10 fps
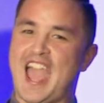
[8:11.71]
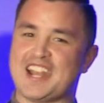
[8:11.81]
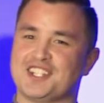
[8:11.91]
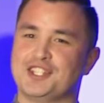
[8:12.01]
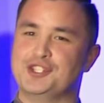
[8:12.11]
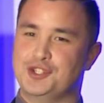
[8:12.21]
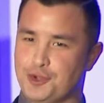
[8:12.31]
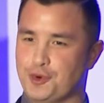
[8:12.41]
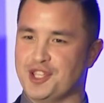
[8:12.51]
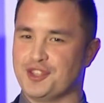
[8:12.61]
actually
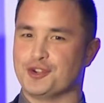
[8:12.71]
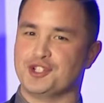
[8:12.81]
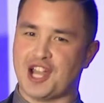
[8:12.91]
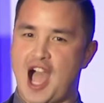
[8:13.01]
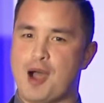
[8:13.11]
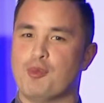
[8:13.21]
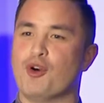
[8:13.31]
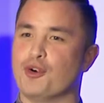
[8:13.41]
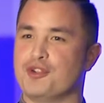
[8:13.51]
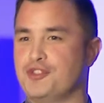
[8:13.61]
doing their job
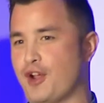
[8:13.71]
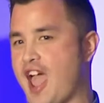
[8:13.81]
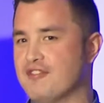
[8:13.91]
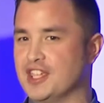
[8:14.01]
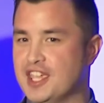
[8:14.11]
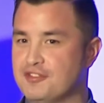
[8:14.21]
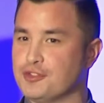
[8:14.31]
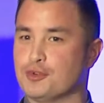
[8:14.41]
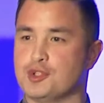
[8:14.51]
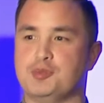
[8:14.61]
or if they're having
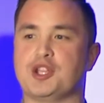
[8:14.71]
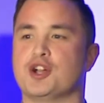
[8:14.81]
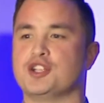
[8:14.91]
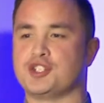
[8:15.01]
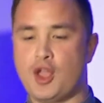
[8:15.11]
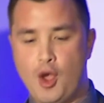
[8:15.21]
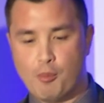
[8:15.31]
influence because